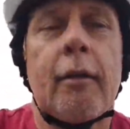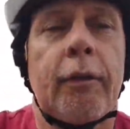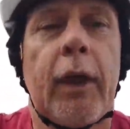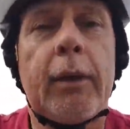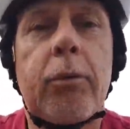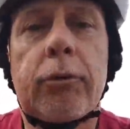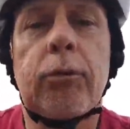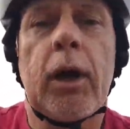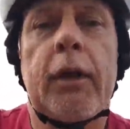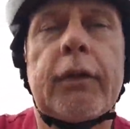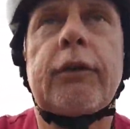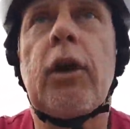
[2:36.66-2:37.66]
they would
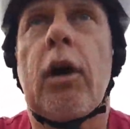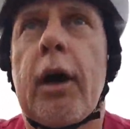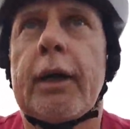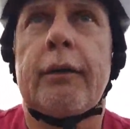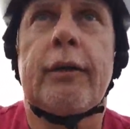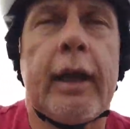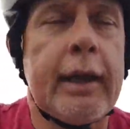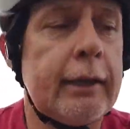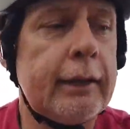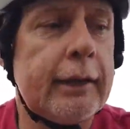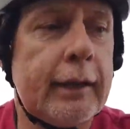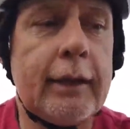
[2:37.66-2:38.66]
rather die 10
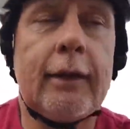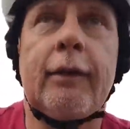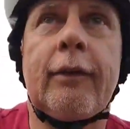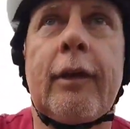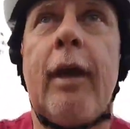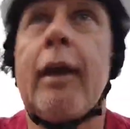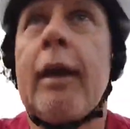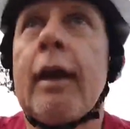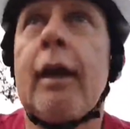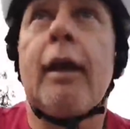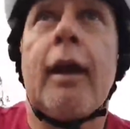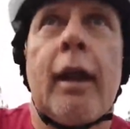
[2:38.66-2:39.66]
years
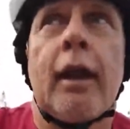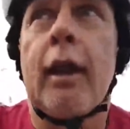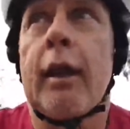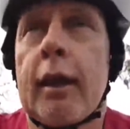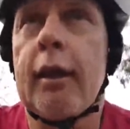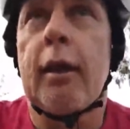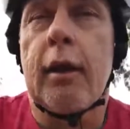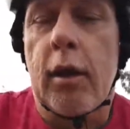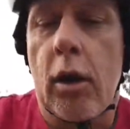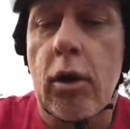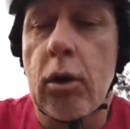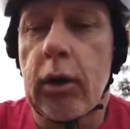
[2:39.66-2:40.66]

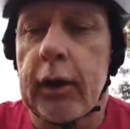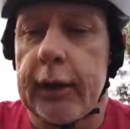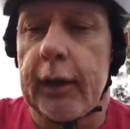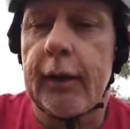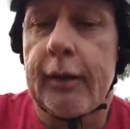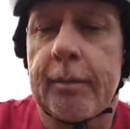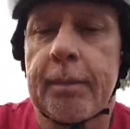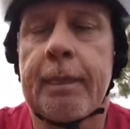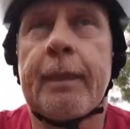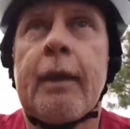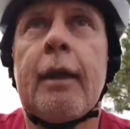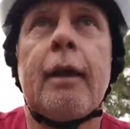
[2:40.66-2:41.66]
earlier
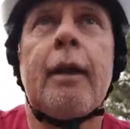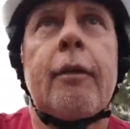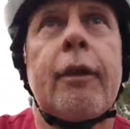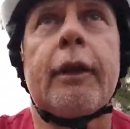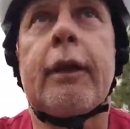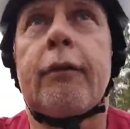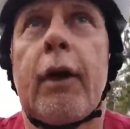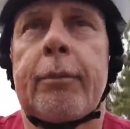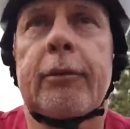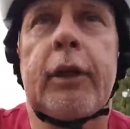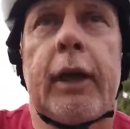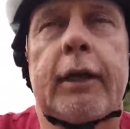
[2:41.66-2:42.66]
than give up
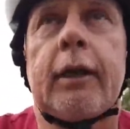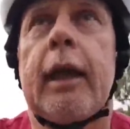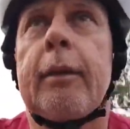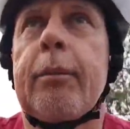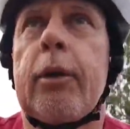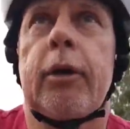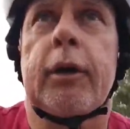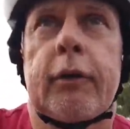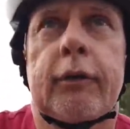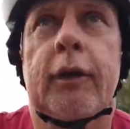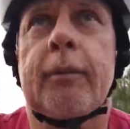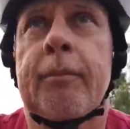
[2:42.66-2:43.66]
steak and burgers.